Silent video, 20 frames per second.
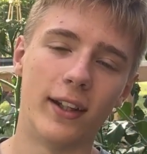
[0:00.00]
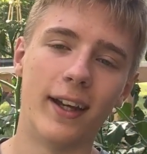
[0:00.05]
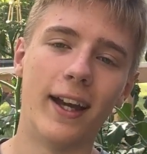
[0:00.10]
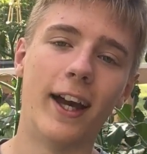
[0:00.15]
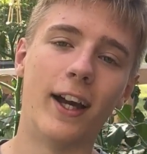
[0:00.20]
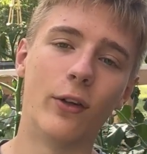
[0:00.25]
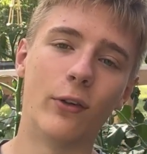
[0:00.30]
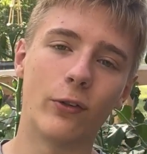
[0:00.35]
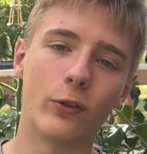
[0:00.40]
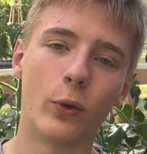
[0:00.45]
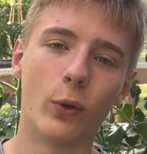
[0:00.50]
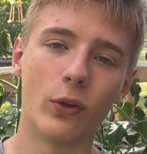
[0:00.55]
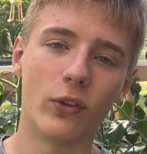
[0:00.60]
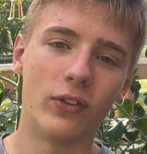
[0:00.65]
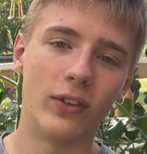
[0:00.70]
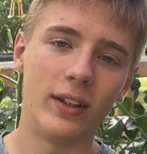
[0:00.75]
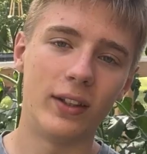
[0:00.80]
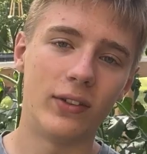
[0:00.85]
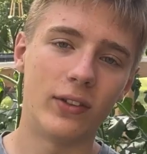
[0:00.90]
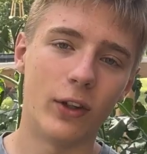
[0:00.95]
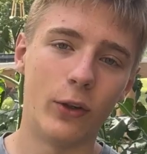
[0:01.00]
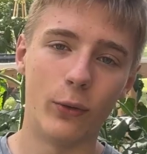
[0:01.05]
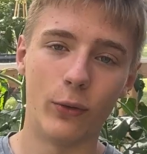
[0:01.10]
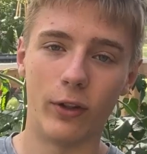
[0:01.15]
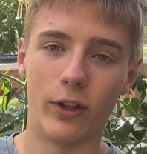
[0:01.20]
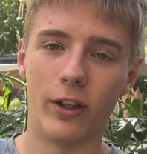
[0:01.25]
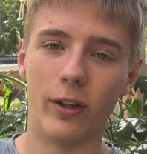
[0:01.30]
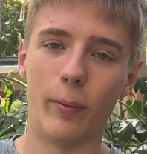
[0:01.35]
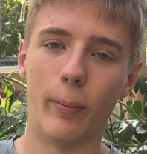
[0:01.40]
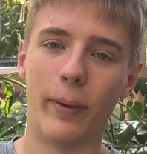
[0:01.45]
And of course this
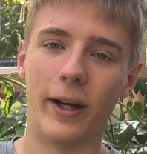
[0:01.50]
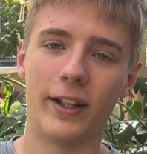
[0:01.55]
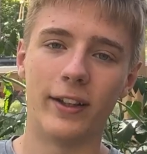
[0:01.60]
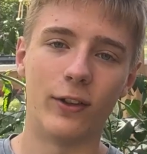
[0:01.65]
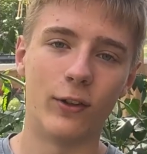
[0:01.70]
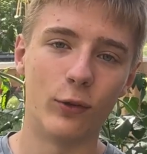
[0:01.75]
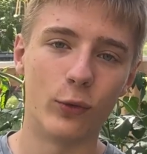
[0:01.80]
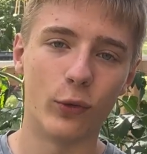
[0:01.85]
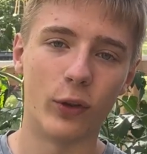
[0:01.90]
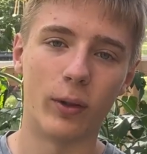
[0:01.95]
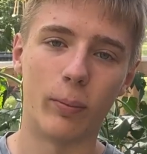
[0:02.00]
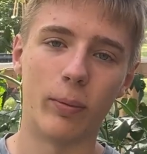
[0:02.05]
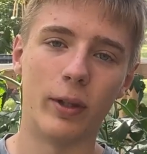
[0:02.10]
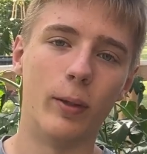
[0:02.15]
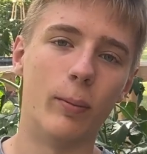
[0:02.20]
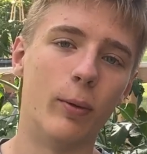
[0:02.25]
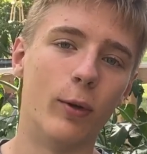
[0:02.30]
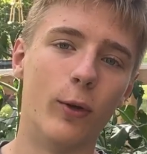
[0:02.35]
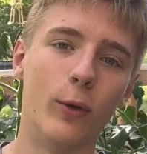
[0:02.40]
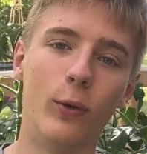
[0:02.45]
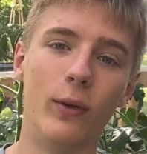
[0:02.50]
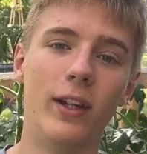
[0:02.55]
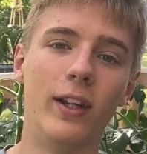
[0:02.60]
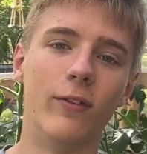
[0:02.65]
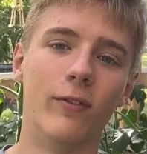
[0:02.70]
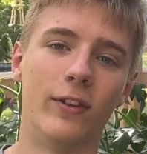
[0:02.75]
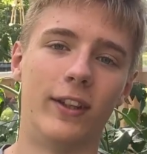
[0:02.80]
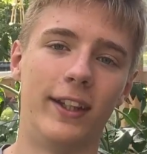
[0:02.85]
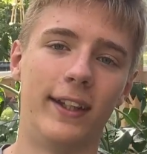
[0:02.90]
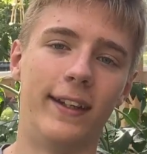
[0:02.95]
only matters for the people who
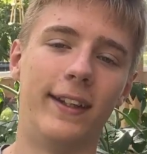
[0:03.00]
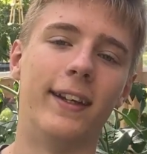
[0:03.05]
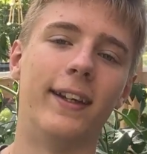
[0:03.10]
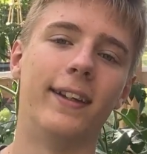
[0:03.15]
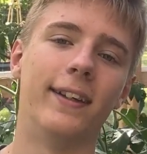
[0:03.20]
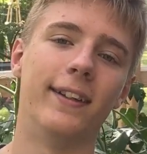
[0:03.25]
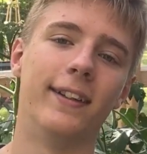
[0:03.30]
live in